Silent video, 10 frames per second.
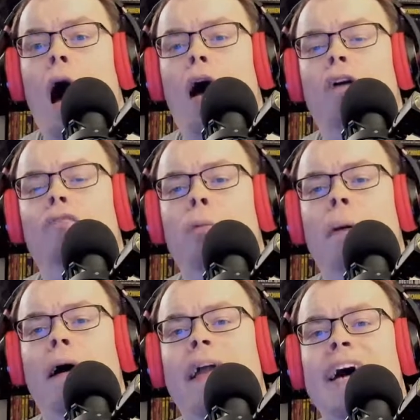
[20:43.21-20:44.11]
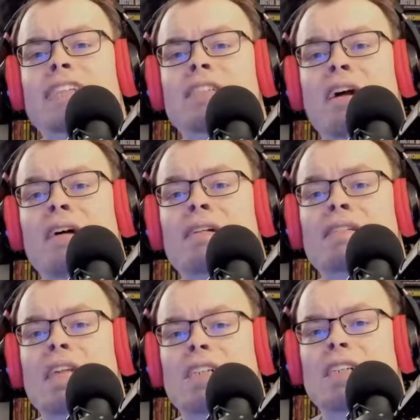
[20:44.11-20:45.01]
of the podcast,
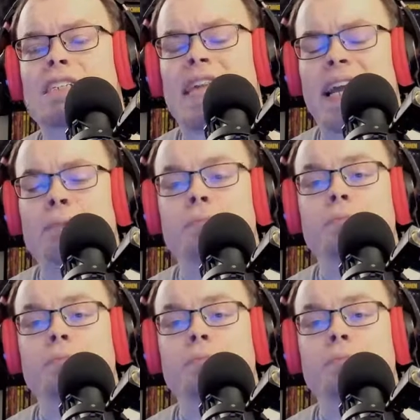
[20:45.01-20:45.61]
such as the